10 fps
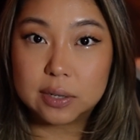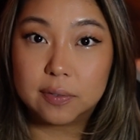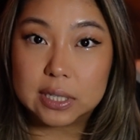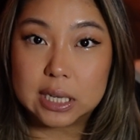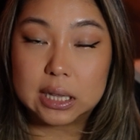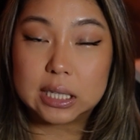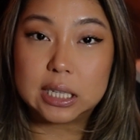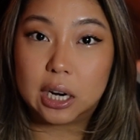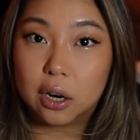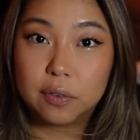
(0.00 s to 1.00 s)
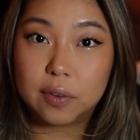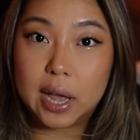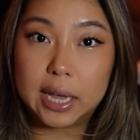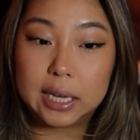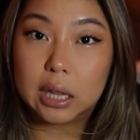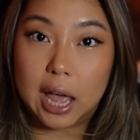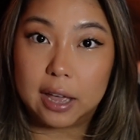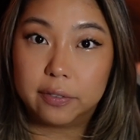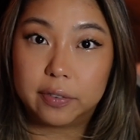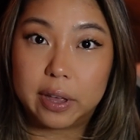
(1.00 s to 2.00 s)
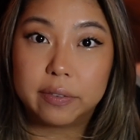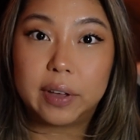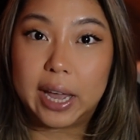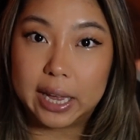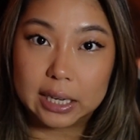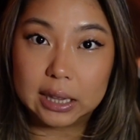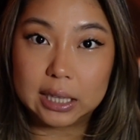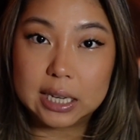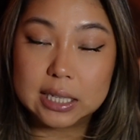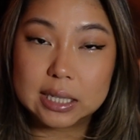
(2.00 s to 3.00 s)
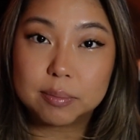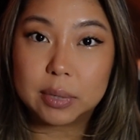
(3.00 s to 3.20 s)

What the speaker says: to visit the terrifying life of Anneliese